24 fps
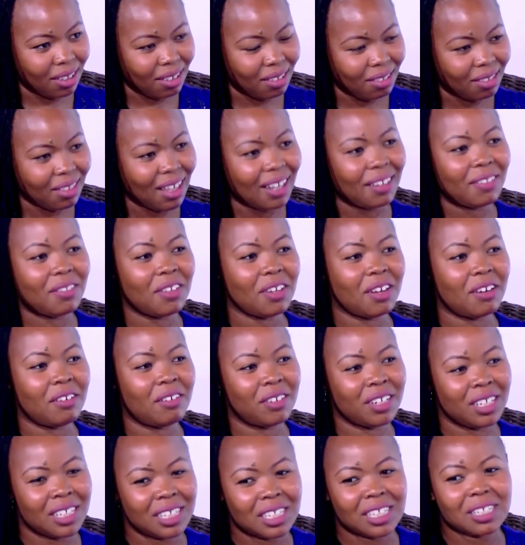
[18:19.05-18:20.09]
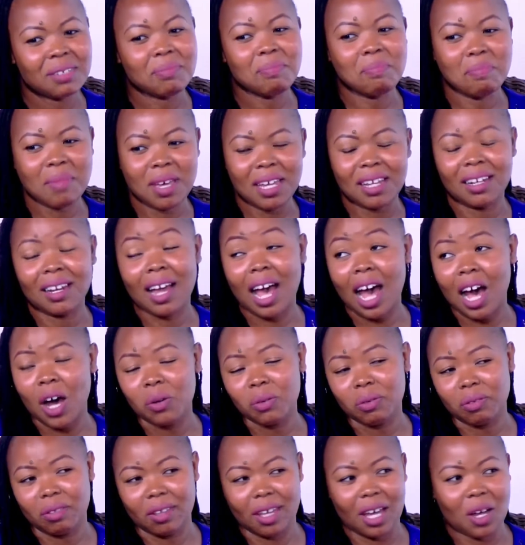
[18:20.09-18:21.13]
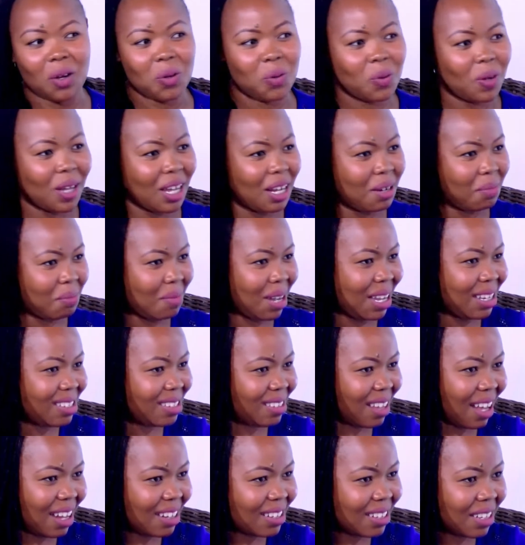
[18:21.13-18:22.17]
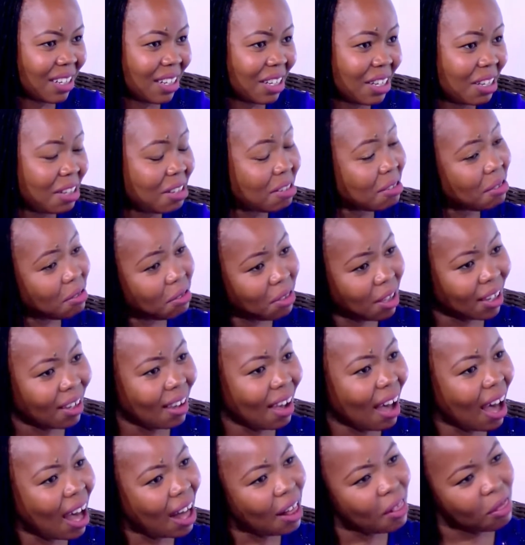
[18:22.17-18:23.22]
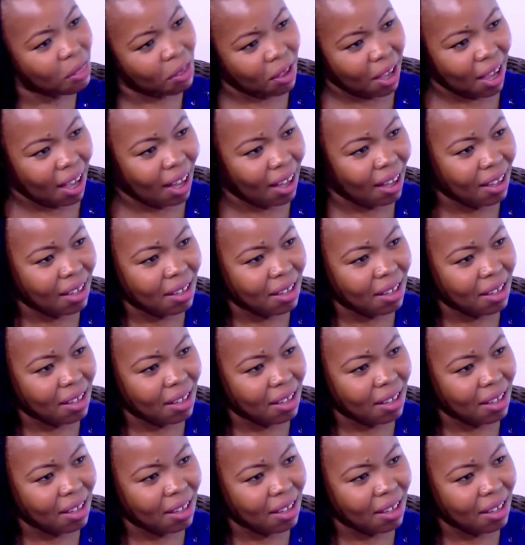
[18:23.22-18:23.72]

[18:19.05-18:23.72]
that there aren't men out there who can match that. They are there.